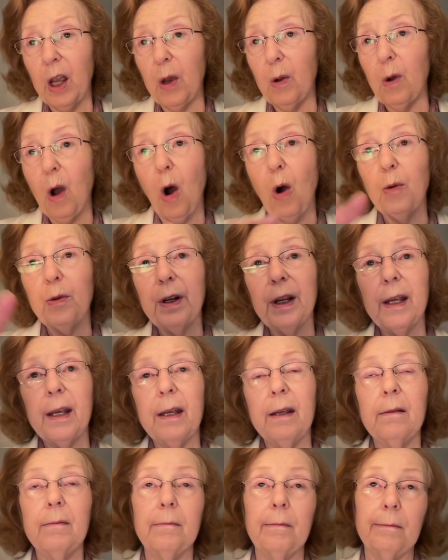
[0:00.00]
only
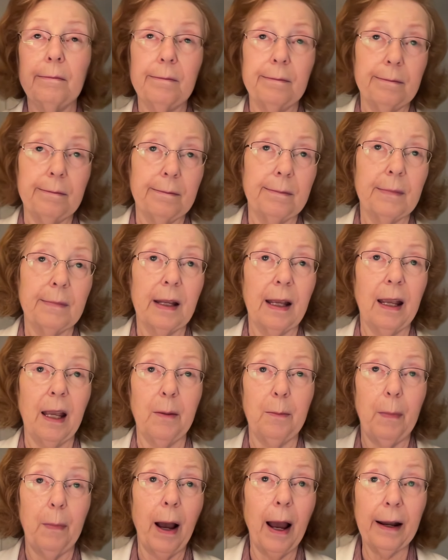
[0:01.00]
in
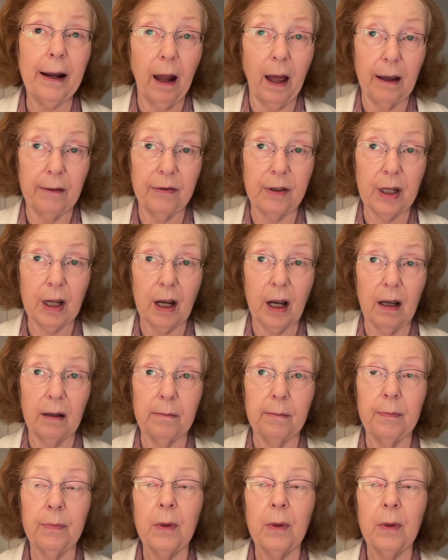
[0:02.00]
my lifetime